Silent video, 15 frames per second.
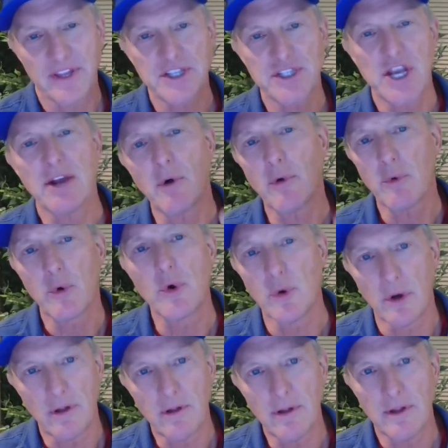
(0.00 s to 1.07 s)
The general
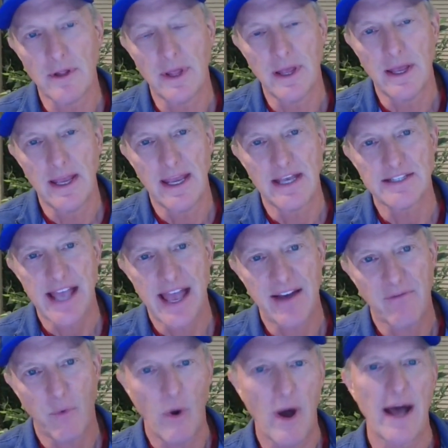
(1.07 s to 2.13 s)
rule is
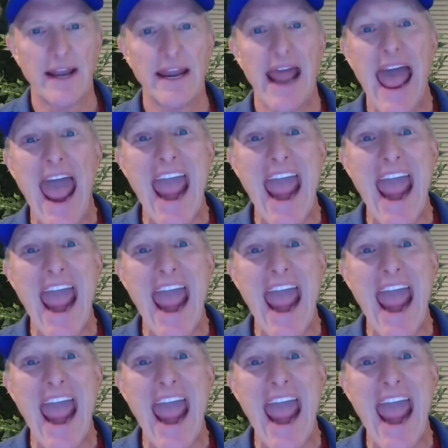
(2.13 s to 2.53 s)
have one